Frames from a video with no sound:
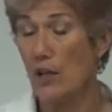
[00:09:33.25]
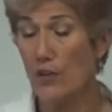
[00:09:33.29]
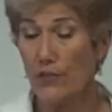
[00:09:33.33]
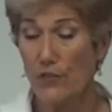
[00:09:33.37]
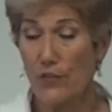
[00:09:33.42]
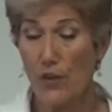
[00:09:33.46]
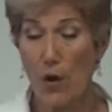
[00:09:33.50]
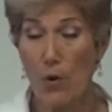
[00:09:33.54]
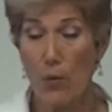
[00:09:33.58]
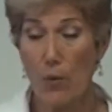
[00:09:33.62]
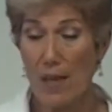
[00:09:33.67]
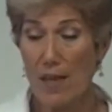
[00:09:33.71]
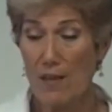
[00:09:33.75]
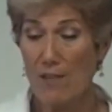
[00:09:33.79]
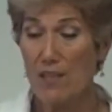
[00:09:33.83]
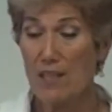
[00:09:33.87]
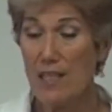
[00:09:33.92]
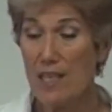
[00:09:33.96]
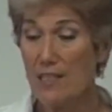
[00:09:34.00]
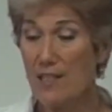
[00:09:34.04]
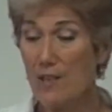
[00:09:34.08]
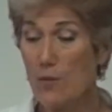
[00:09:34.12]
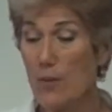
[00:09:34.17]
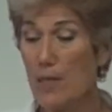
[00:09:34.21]
So even
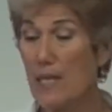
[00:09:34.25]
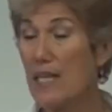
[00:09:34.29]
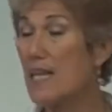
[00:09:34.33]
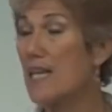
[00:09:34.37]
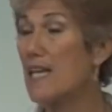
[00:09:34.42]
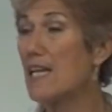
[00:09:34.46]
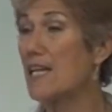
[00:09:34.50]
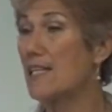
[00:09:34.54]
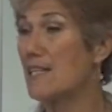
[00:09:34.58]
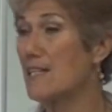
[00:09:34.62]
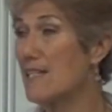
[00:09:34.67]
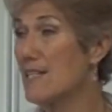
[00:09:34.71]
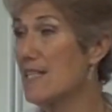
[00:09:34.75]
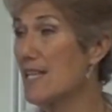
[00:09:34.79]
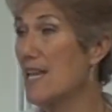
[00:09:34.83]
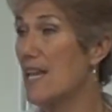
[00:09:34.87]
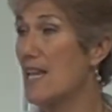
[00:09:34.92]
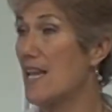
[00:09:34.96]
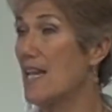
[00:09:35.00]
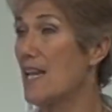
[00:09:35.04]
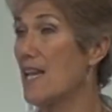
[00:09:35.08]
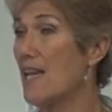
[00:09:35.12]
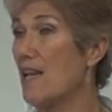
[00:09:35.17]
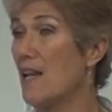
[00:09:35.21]
things that we can't
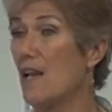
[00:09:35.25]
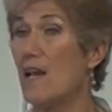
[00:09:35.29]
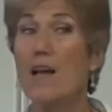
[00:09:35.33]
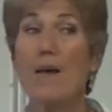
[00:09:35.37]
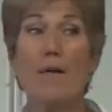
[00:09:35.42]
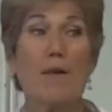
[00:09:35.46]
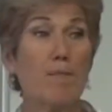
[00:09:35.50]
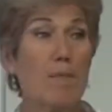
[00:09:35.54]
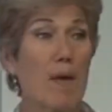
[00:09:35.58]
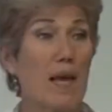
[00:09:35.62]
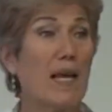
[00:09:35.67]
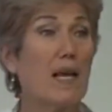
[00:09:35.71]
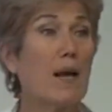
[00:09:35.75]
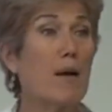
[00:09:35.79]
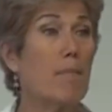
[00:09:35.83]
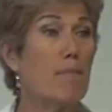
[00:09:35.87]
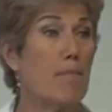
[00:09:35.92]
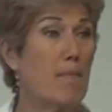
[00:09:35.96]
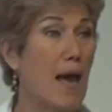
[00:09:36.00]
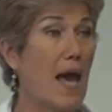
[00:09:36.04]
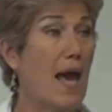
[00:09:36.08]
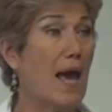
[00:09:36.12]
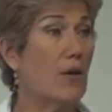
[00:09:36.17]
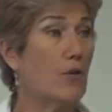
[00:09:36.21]
see make up
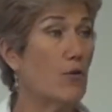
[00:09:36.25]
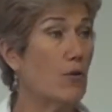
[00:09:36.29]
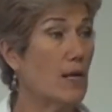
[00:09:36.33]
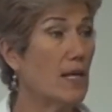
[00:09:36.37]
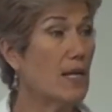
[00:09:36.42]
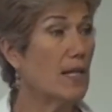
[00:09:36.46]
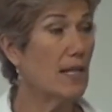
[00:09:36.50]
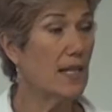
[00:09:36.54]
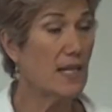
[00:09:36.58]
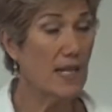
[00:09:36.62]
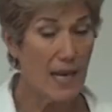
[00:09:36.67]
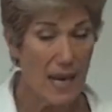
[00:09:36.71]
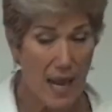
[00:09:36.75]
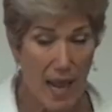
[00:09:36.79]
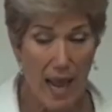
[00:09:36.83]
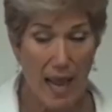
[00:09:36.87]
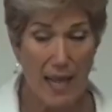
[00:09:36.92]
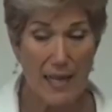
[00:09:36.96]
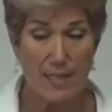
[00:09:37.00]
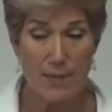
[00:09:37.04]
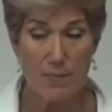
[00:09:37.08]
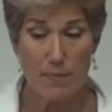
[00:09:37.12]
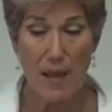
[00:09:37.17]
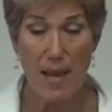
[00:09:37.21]
matter, anything that
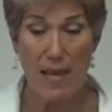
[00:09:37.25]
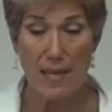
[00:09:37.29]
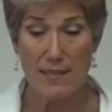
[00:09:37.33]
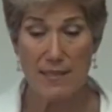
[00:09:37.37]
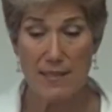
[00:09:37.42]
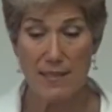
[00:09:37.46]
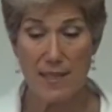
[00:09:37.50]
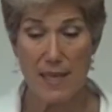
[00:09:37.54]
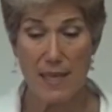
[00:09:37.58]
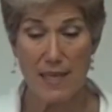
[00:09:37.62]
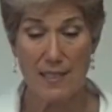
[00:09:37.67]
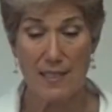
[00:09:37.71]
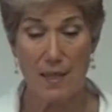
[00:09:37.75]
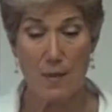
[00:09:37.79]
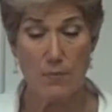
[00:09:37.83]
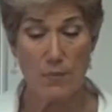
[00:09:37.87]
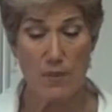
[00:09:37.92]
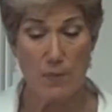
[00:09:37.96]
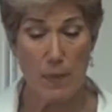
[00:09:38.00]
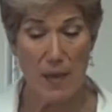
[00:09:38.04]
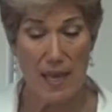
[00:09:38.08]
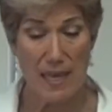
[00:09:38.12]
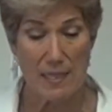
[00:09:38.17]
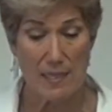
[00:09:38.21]
has mass and takes up
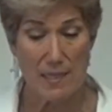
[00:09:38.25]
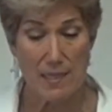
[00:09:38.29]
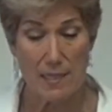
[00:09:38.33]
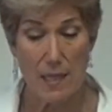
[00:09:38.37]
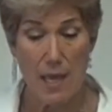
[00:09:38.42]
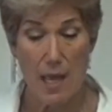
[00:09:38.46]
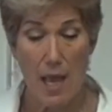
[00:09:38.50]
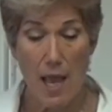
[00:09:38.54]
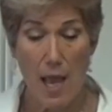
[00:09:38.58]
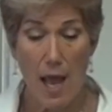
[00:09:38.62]
space.